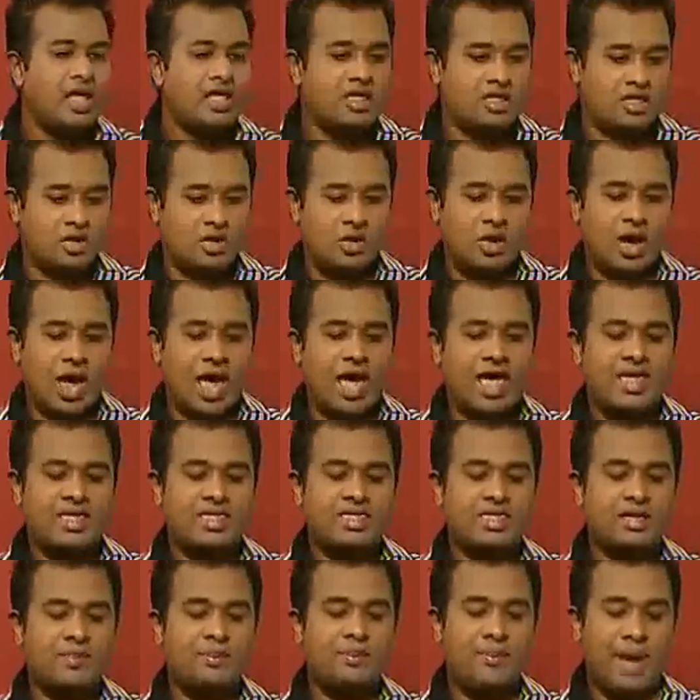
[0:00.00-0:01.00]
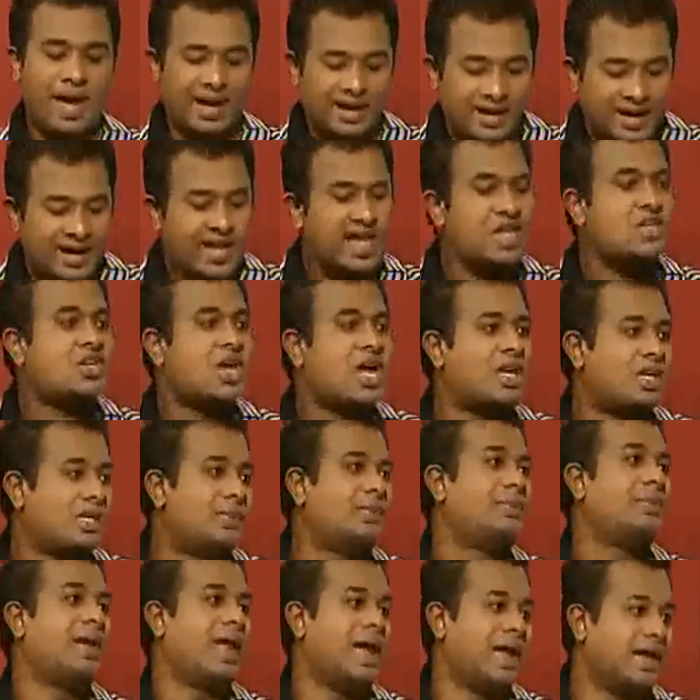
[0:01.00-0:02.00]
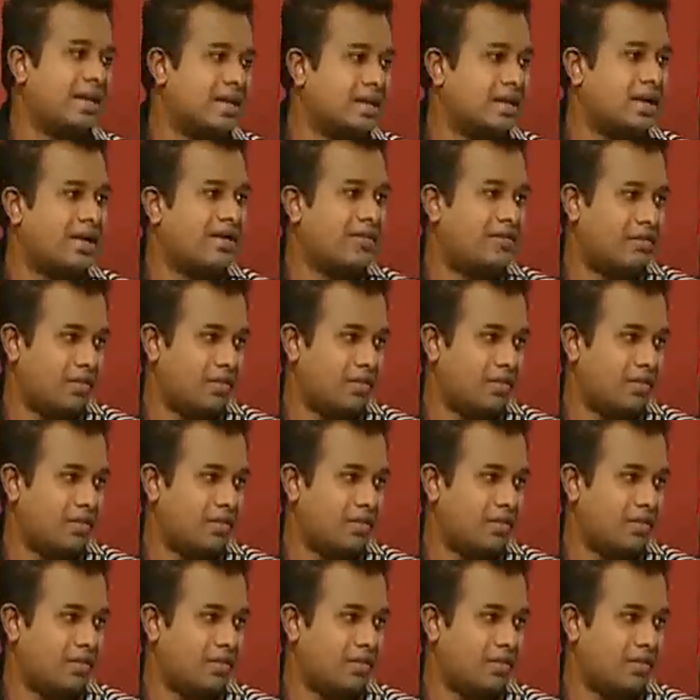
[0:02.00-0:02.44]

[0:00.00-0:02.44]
So, as a package, I applied